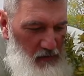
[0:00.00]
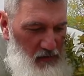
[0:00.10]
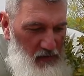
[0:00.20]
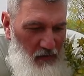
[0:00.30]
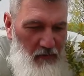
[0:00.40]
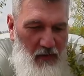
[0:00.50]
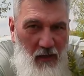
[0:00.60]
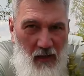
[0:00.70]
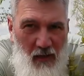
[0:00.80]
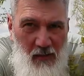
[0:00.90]
stuff at
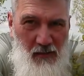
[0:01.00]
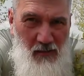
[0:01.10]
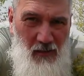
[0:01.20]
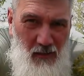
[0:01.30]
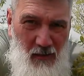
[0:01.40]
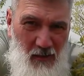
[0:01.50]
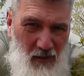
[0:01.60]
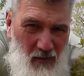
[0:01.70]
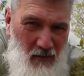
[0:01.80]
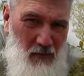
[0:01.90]
the ends,
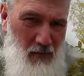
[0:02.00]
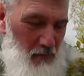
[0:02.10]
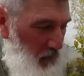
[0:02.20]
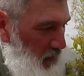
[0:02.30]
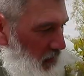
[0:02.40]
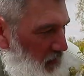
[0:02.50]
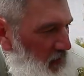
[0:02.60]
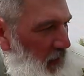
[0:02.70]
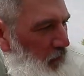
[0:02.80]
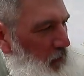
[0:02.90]
but it's
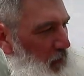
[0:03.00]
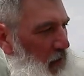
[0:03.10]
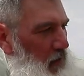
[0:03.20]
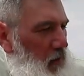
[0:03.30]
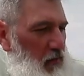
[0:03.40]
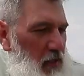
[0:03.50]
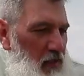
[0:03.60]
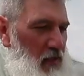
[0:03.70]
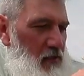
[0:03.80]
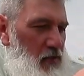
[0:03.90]
not from me. I
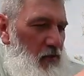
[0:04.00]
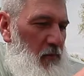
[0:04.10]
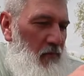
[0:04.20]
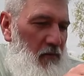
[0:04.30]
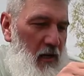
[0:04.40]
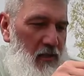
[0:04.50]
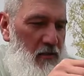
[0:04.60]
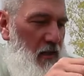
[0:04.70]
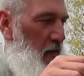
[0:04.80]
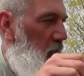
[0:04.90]
think it was from the frost
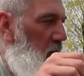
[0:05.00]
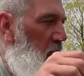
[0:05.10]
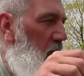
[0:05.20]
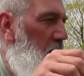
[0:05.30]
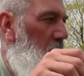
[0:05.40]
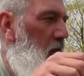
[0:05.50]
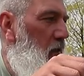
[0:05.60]
that one night.